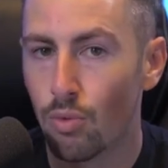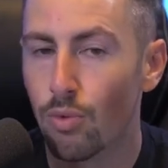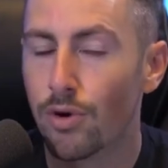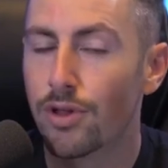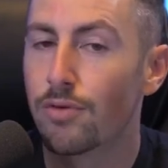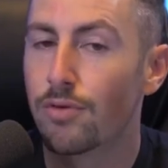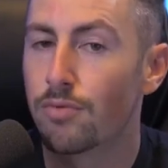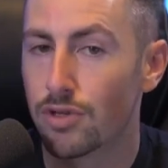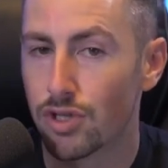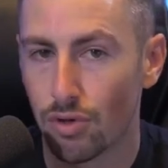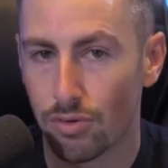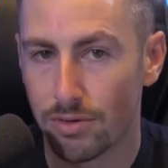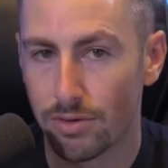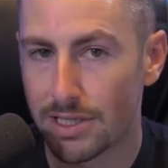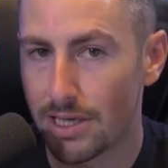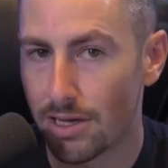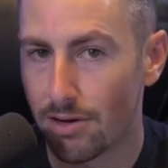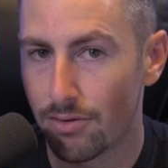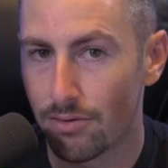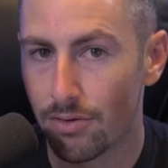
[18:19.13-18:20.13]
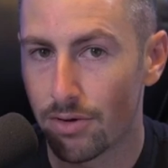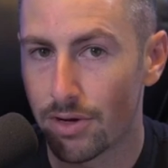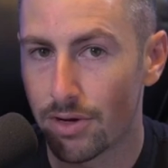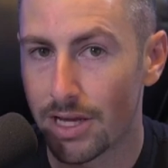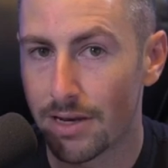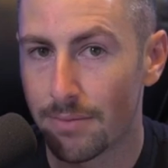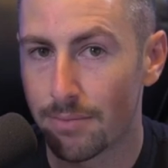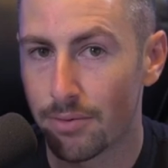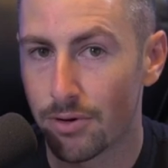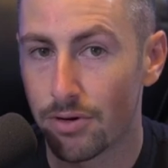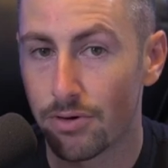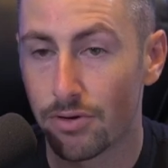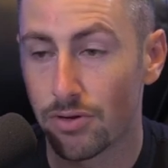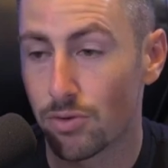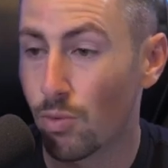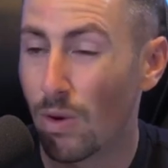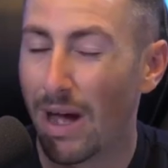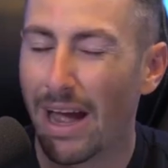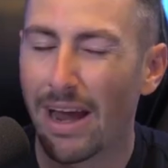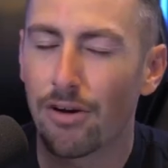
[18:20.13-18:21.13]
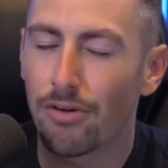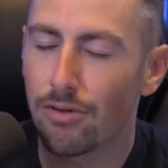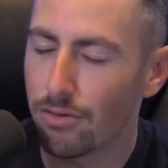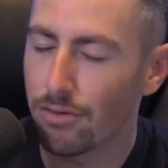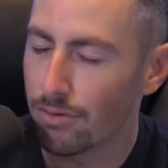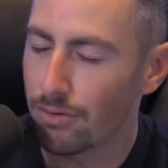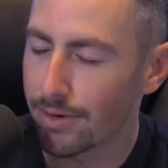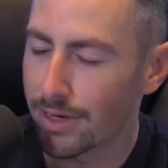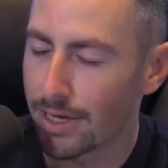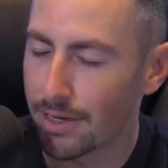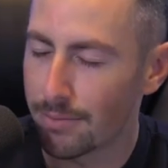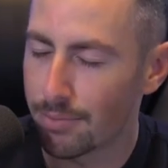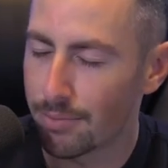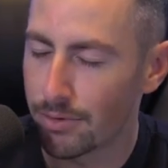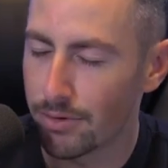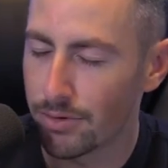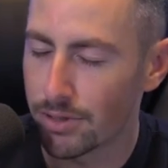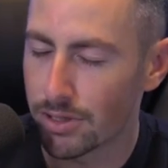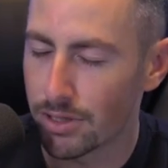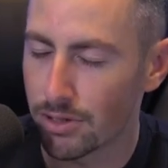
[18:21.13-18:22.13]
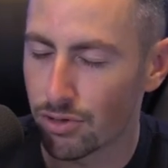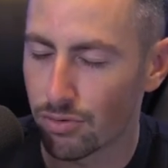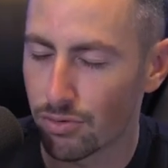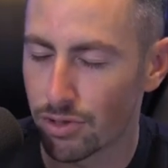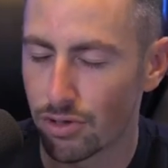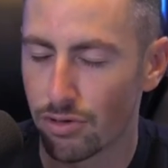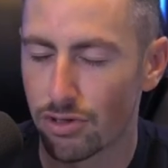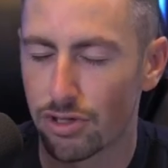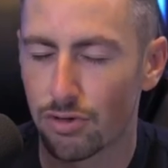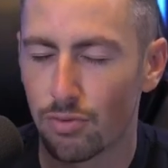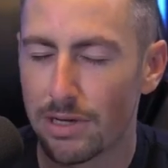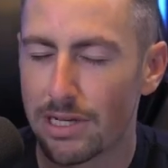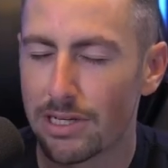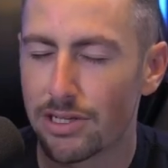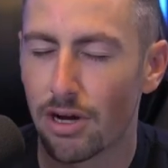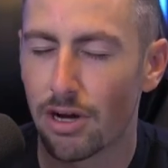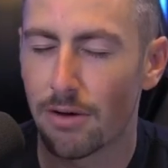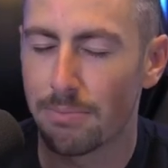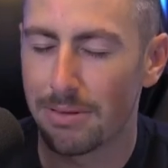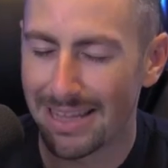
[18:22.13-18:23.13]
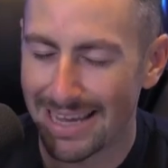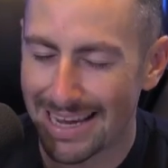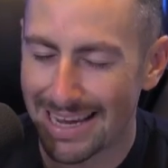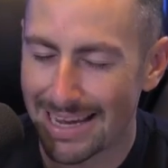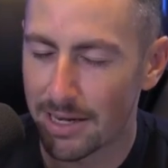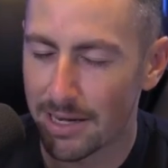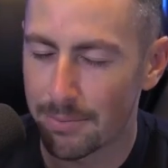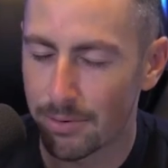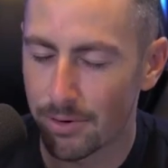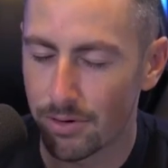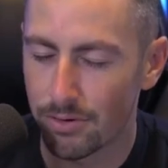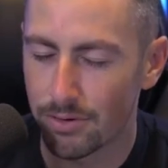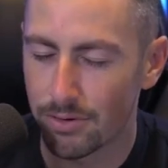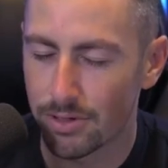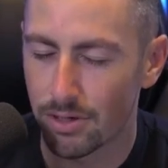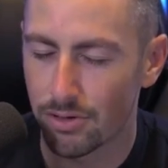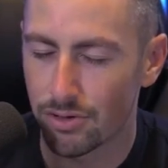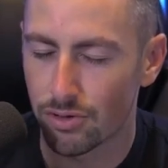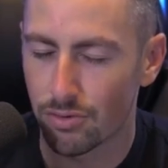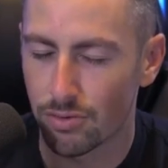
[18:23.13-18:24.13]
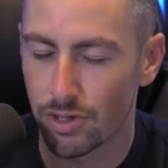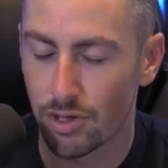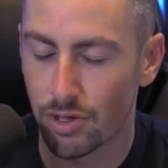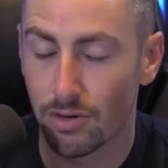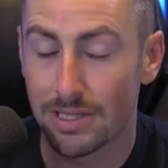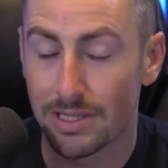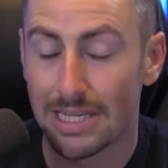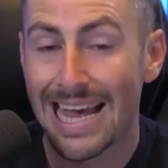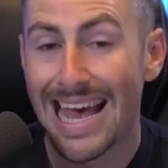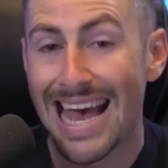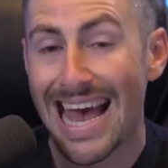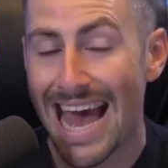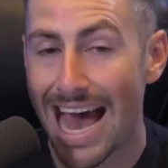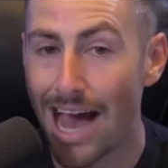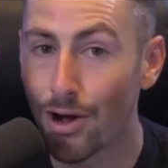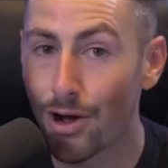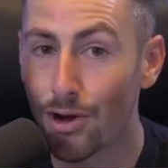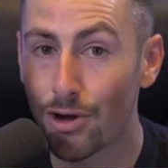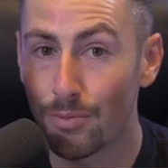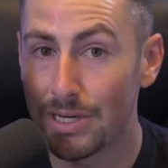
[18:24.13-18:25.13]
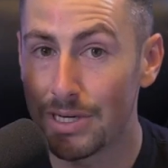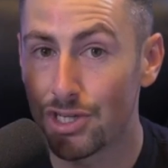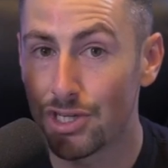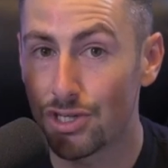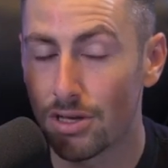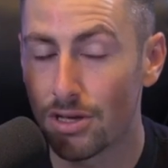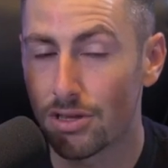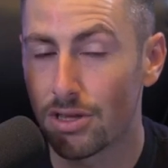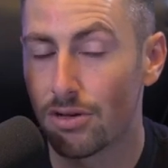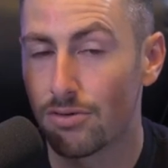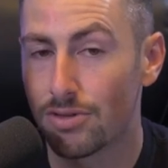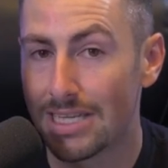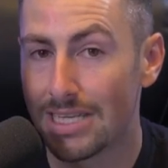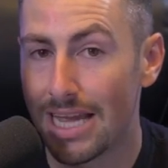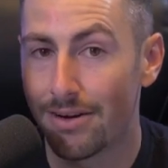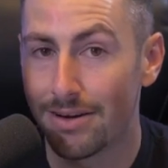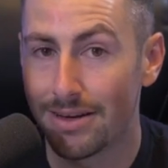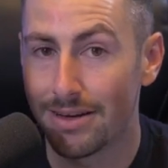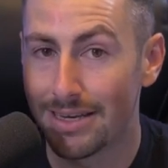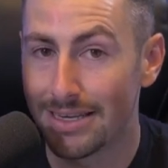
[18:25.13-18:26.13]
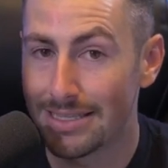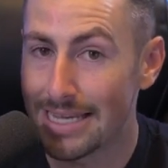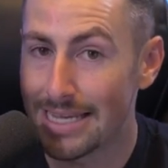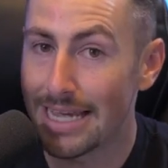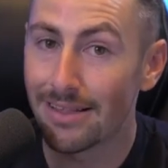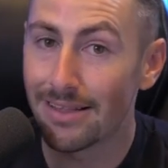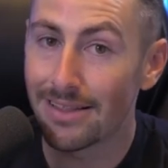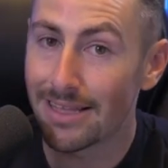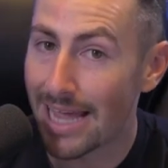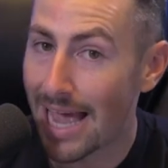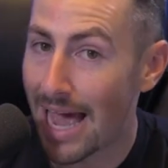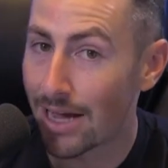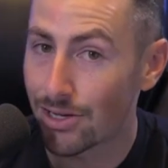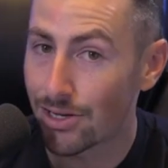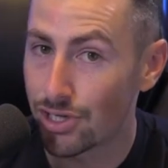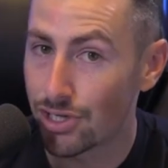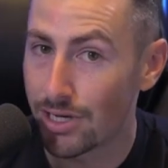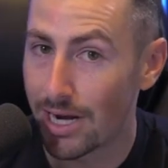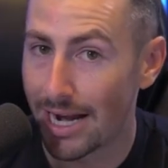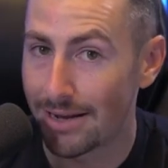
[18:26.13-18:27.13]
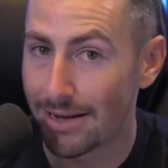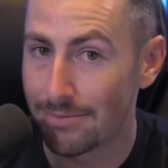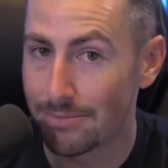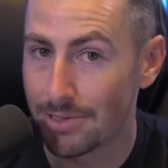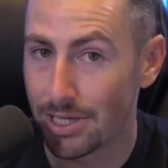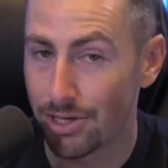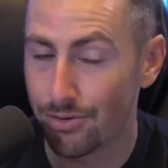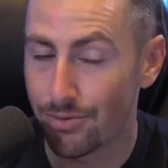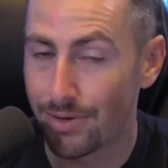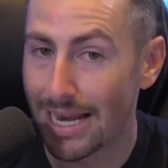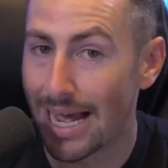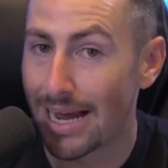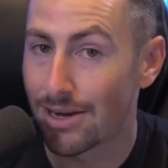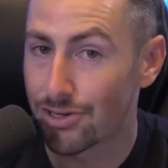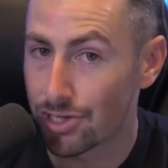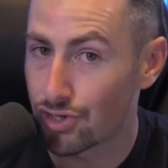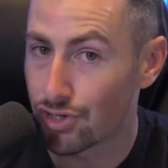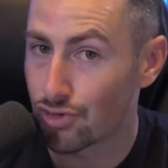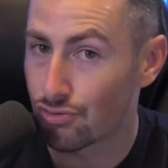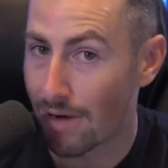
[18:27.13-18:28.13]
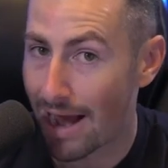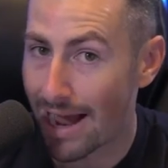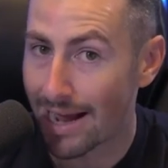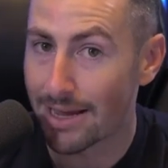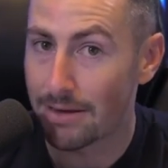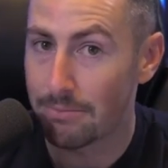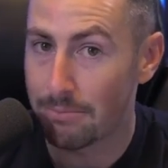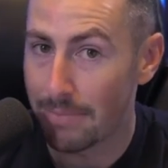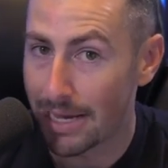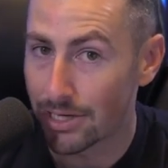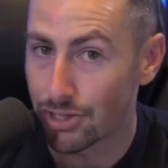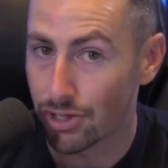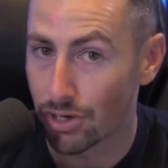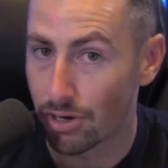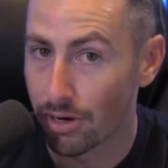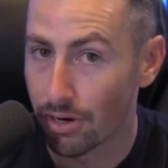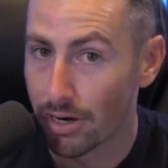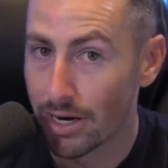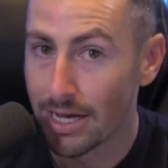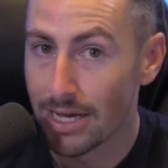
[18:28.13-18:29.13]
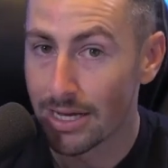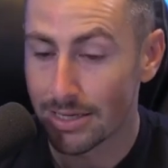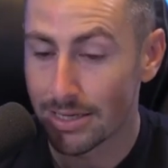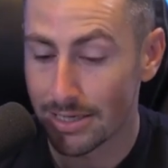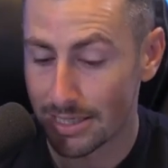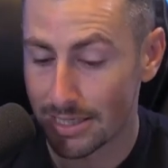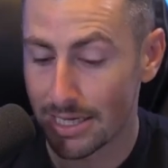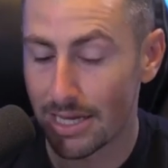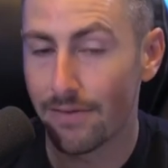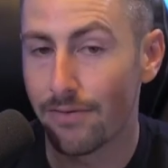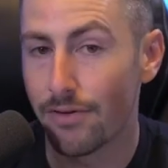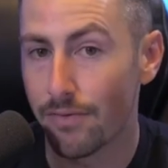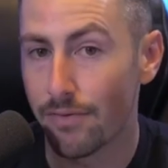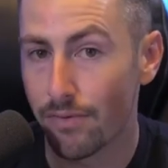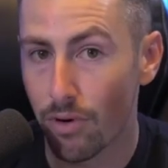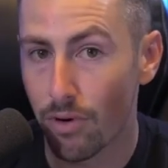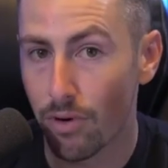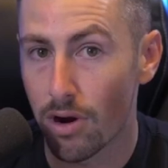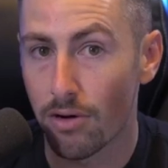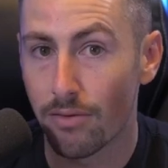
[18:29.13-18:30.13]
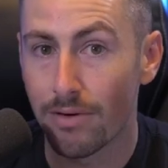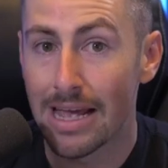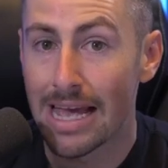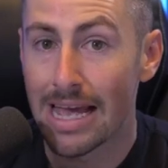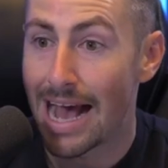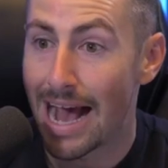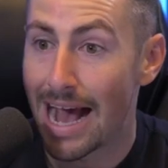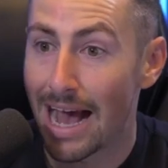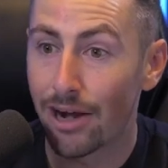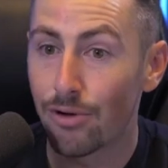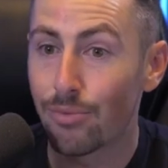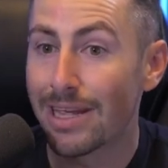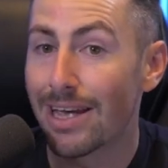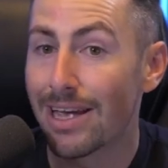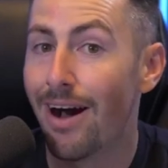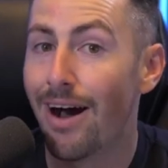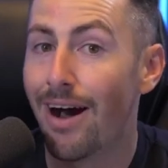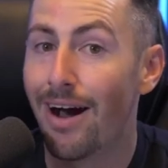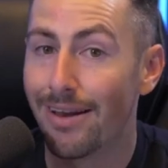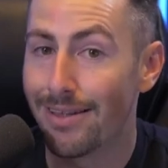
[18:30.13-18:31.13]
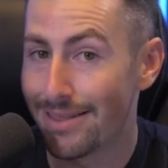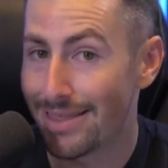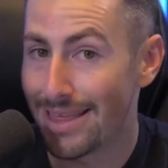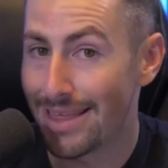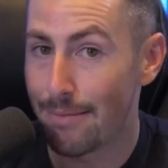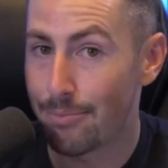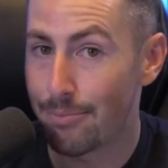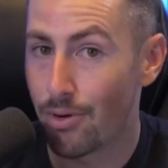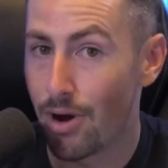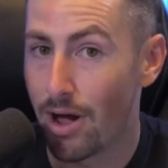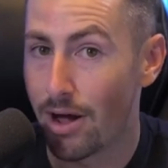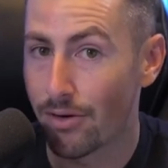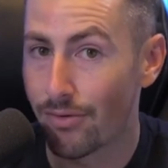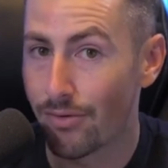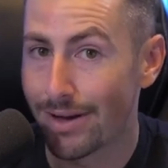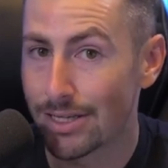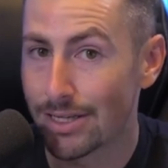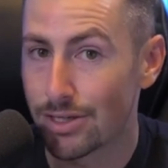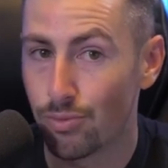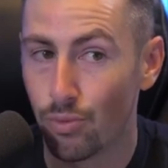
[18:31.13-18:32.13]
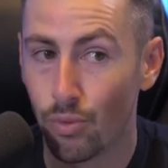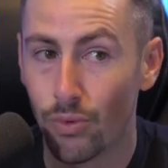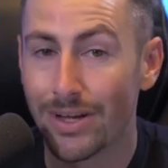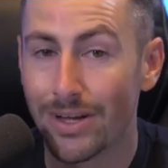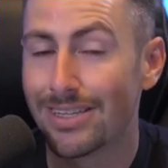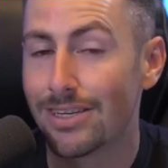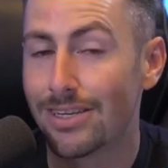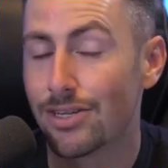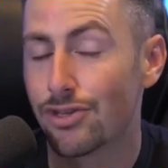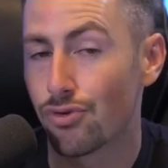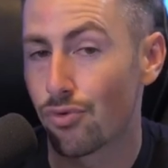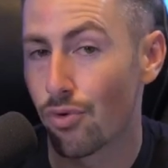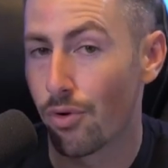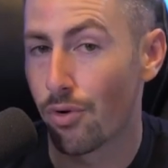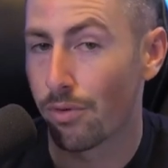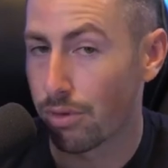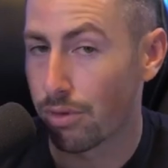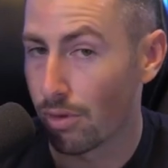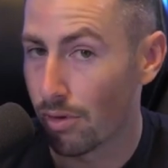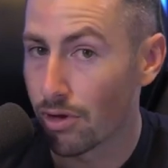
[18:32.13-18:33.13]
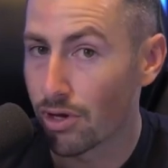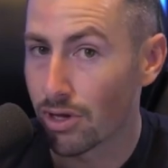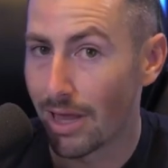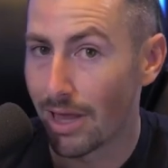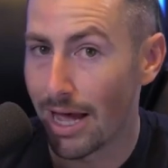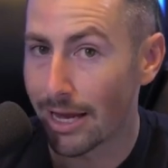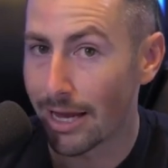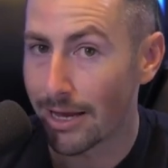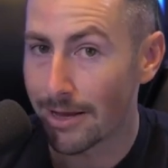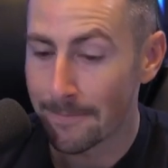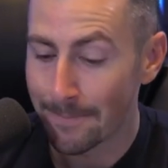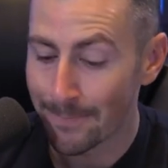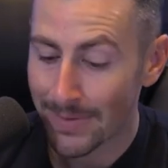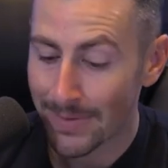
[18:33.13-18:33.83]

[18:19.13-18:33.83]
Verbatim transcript: What are the results that you're looking to produce? Why are you looking to produce those results? What is our plan to produce those results? How can we chunk those down into daily action items that you can actually track and measure to see if you've grown? How do we audit that progress? What does growth look like?